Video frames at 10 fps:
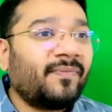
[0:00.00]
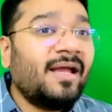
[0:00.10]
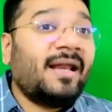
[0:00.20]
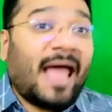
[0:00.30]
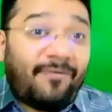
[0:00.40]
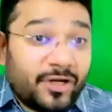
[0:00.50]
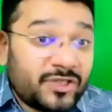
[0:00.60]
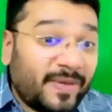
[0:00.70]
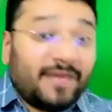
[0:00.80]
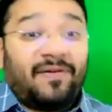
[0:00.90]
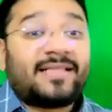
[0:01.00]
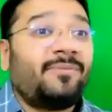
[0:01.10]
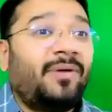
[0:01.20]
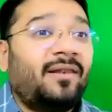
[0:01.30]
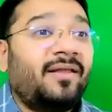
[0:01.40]
and IFRS is very
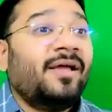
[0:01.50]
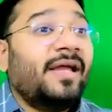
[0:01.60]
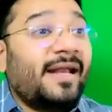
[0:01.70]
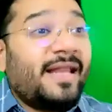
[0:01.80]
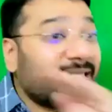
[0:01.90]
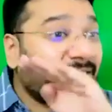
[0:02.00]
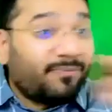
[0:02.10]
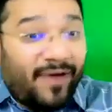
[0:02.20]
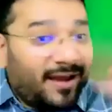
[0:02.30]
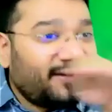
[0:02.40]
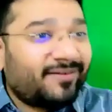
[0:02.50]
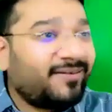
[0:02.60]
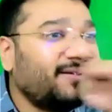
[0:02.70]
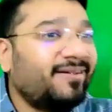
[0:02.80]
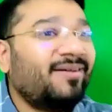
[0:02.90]
flexible, Ind AS is somewhere
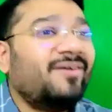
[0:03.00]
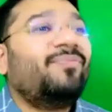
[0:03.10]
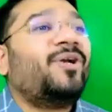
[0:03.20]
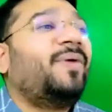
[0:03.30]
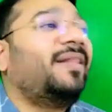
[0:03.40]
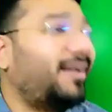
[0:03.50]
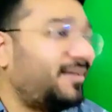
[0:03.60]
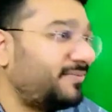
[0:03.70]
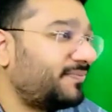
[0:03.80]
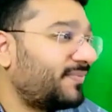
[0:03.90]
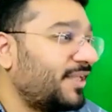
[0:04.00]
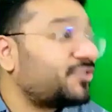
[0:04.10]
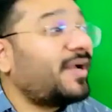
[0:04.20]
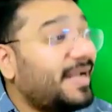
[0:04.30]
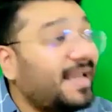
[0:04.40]
between that.
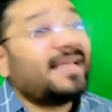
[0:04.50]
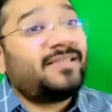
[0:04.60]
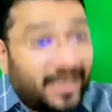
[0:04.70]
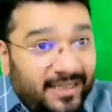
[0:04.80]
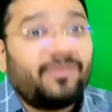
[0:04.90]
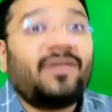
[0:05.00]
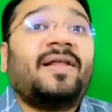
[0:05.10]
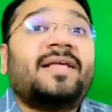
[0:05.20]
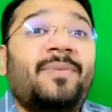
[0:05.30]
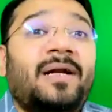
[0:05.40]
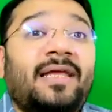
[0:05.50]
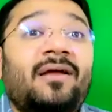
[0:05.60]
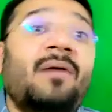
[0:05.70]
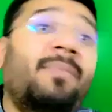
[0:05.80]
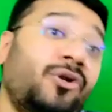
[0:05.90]
So Ind AS did give the
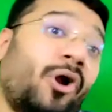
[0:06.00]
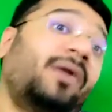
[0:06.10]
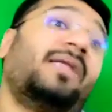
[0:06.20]
flexibility, but not